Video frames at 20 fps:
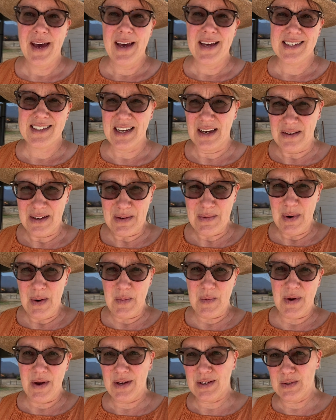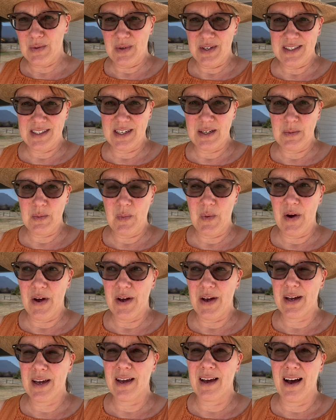tell you what worked, what didn't
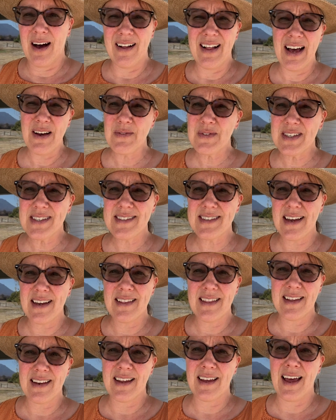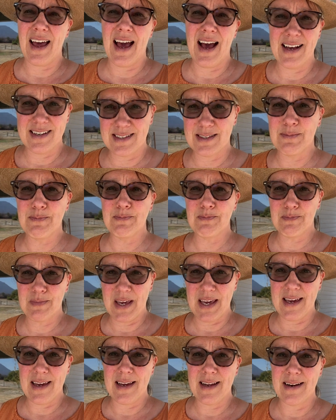work. I'll have to say that it hasn't
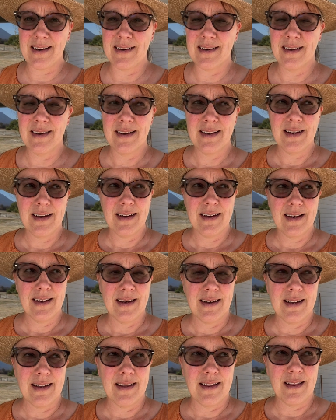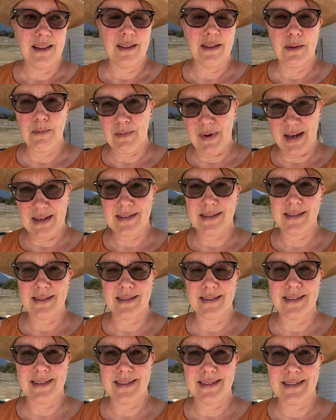been the
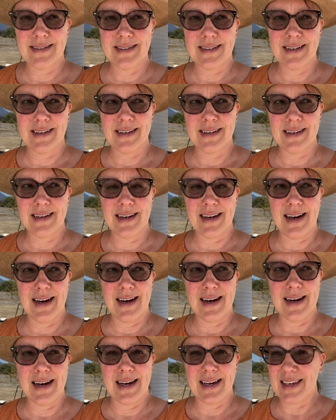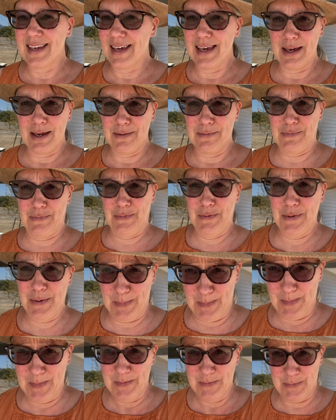best year for
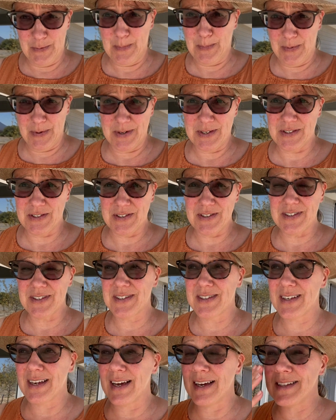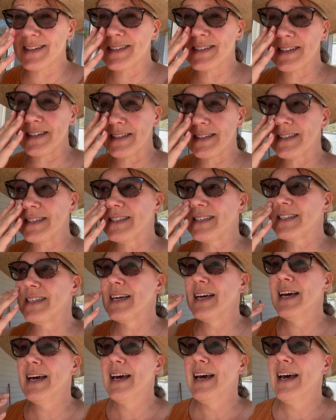produce. It just,
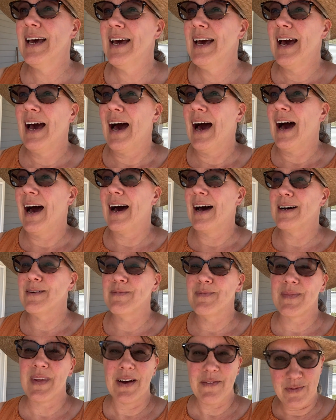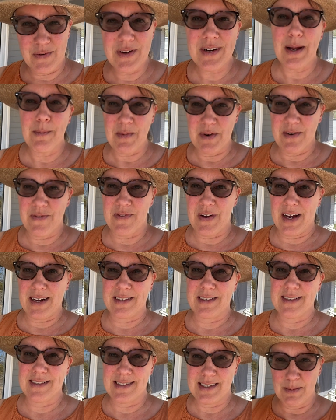for a number of
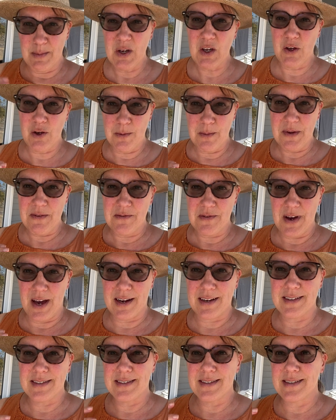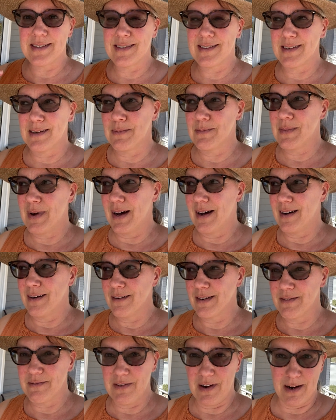factors. Some are human factors, some are
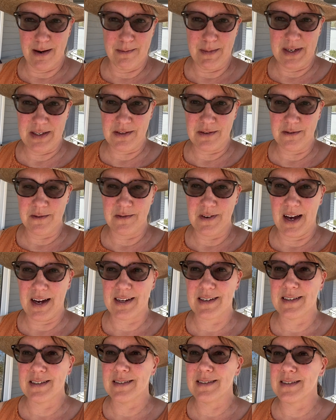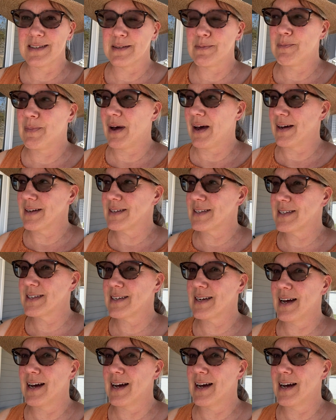environmental factors, but